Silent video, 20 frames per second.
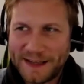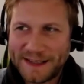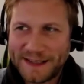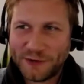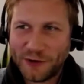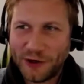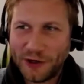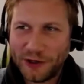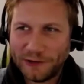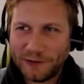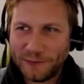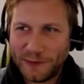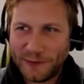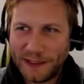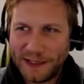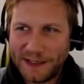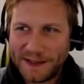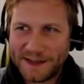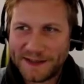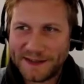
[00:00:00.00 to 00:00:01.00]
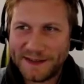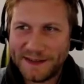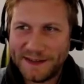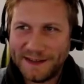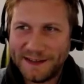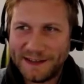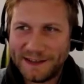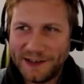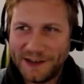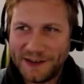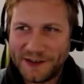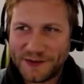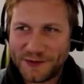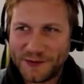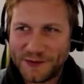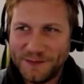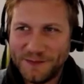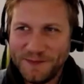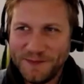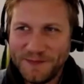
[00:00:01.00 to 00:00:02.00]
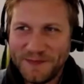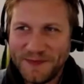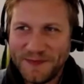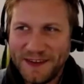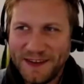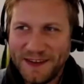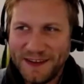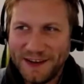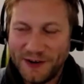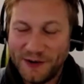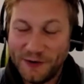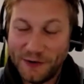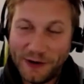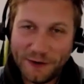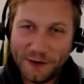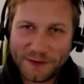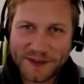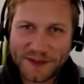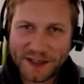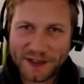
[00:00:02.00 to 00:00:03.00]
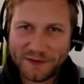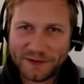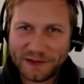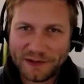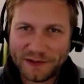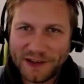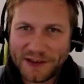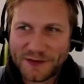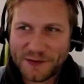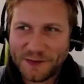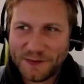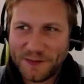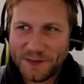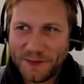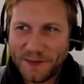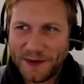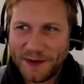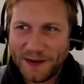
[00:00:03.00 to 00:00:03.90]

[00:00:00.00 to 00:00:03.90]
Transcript: has struggled with this in the classroom or outside of the classroom.